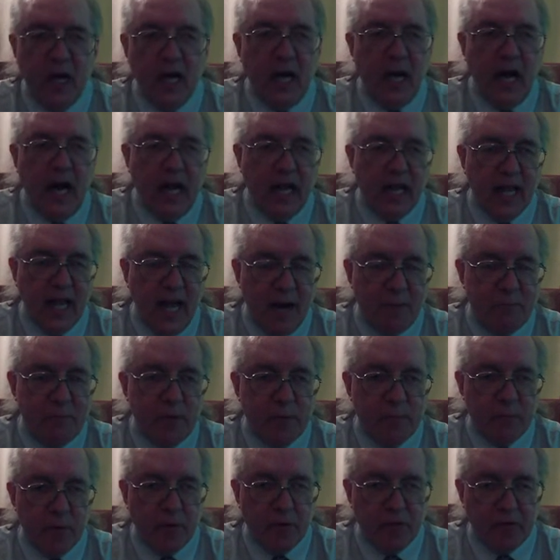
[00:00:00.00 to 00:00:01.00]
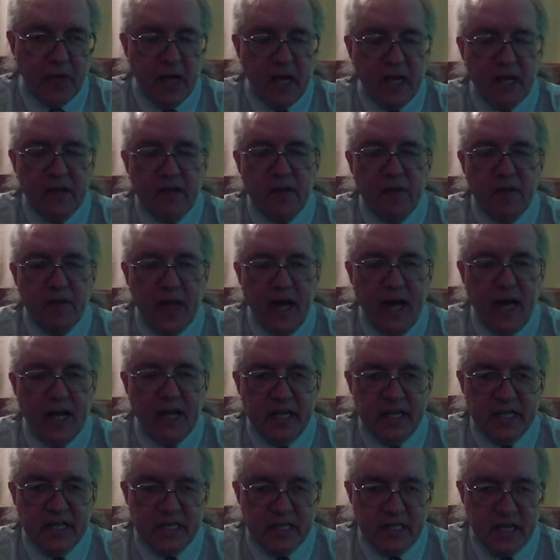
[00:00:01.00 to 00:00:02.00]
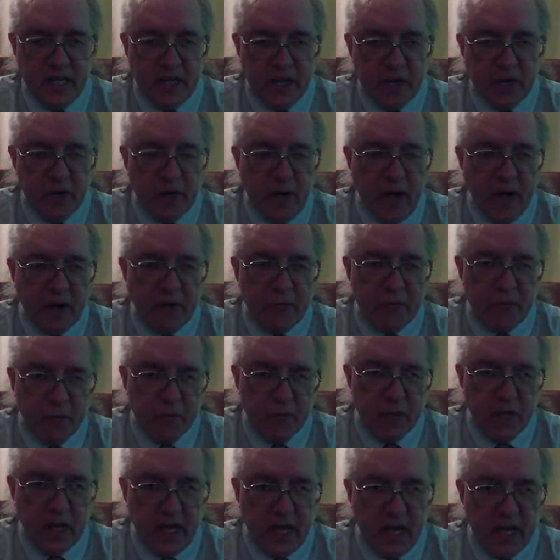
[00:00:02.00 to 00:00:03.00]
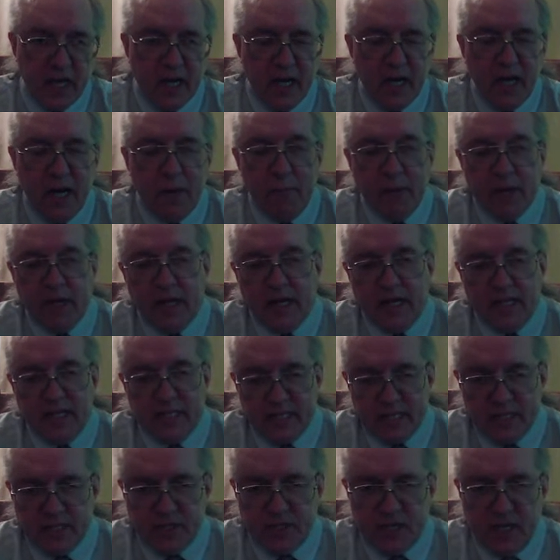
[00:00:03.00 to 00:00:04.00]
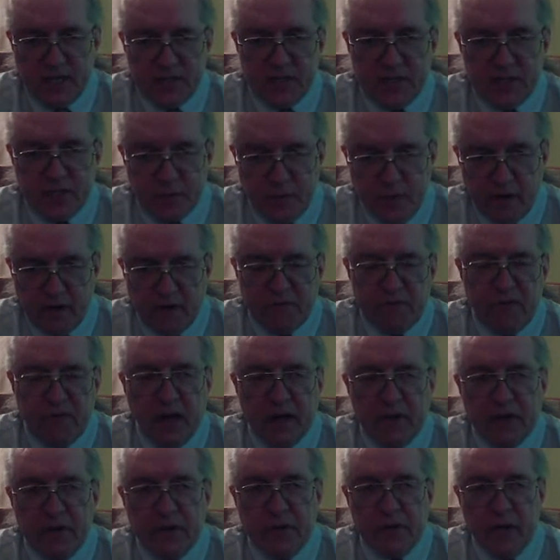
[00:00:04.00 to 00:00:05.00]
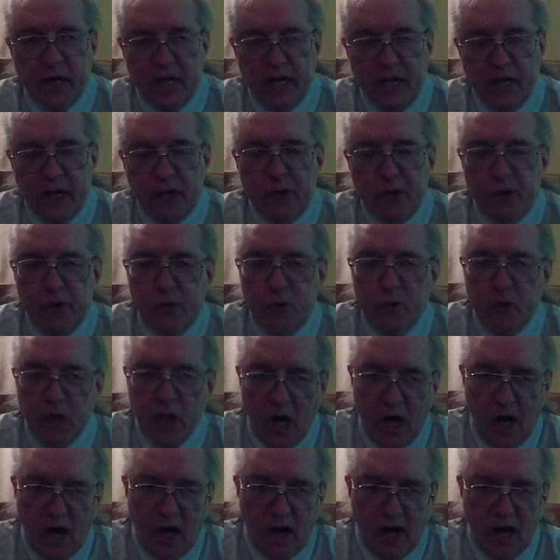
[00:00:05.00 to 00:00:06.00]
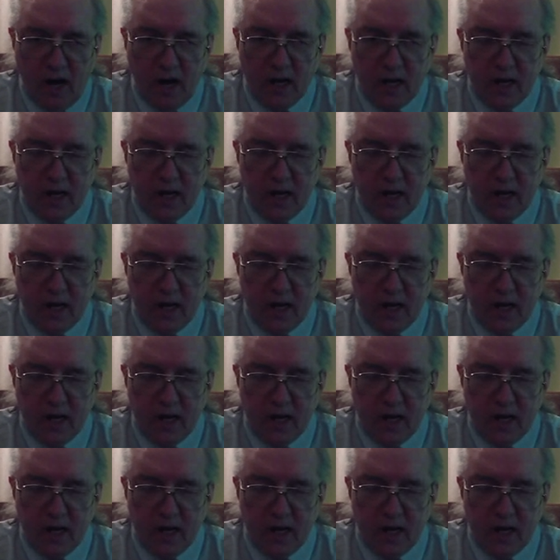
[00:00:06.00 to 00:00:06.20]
And a lot of people think that that is an incorrect ruling because the judges are in effect creating new law.